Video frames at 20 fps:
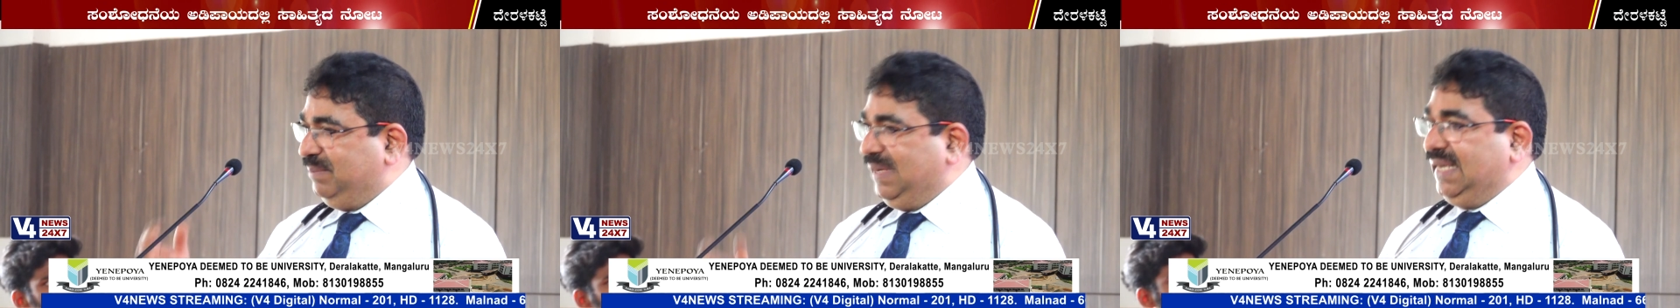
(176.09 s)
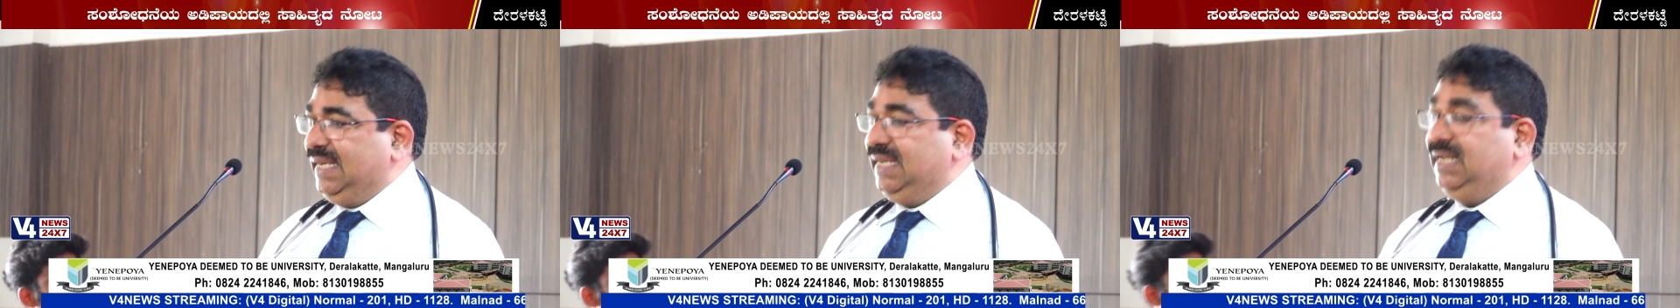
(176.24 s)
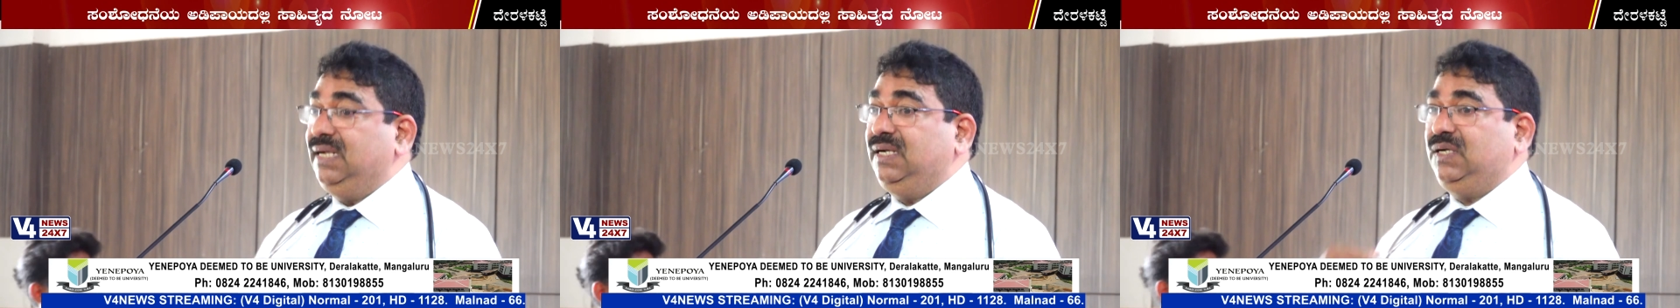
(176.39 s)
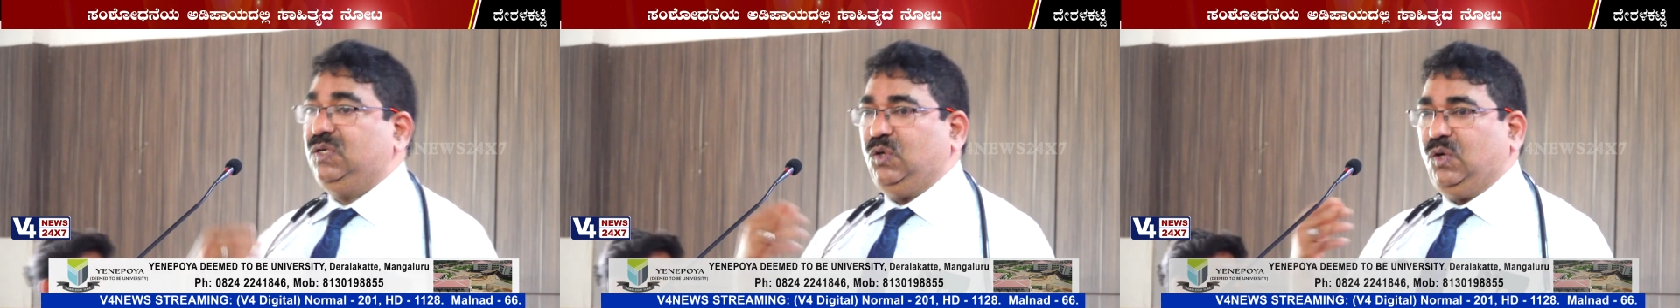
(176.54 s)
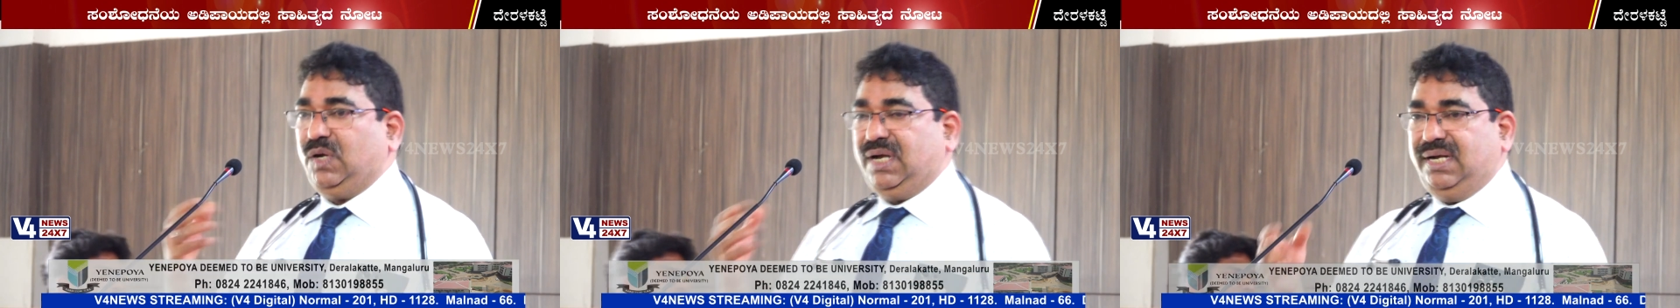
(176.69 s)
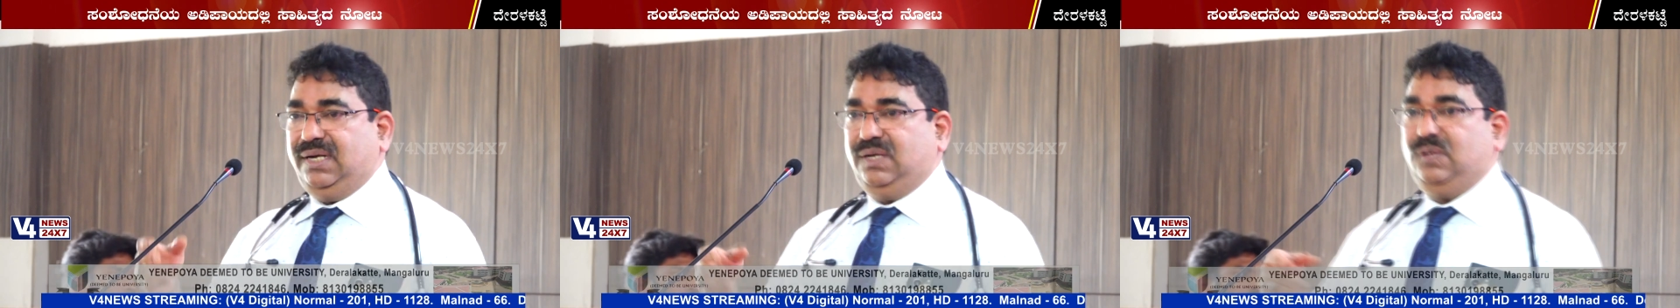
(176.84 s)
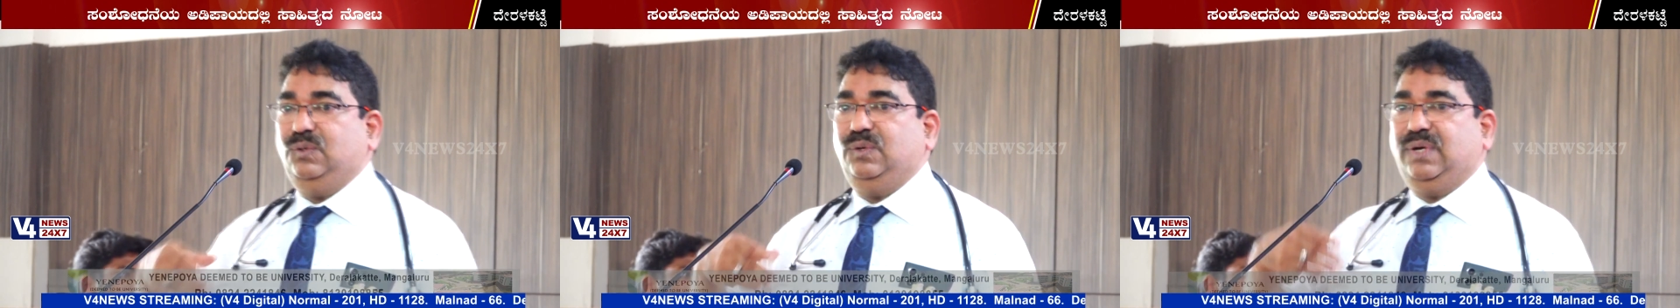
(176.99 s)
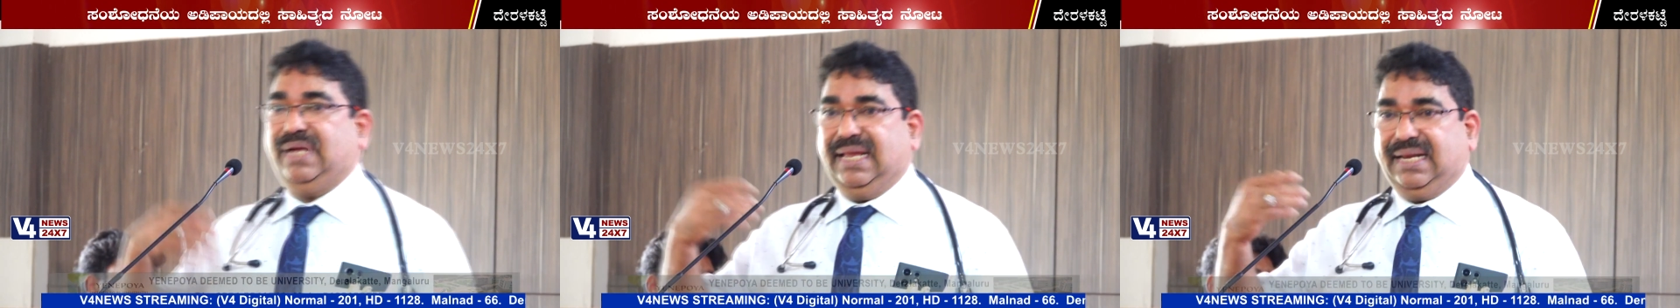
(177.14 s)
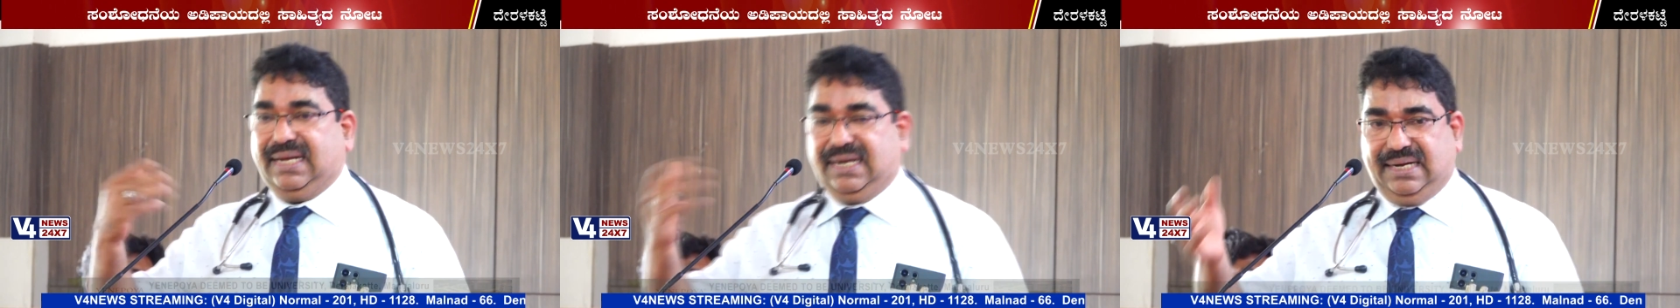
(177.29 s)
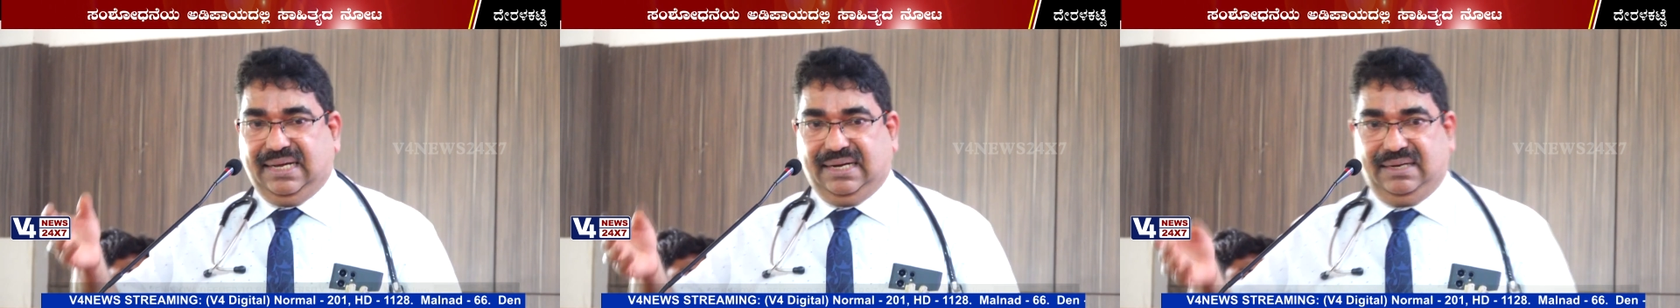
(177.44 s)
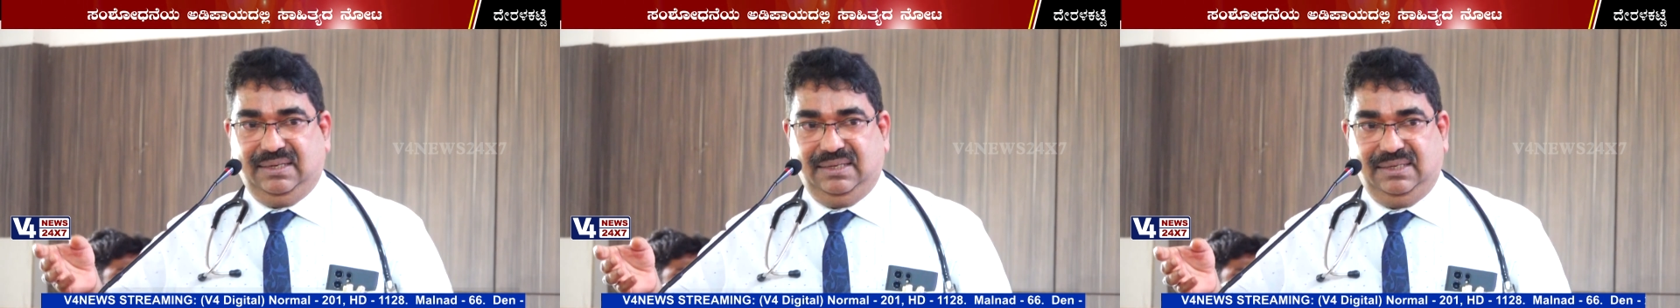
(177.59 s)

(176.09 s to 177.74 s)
made in Toronto, Canada.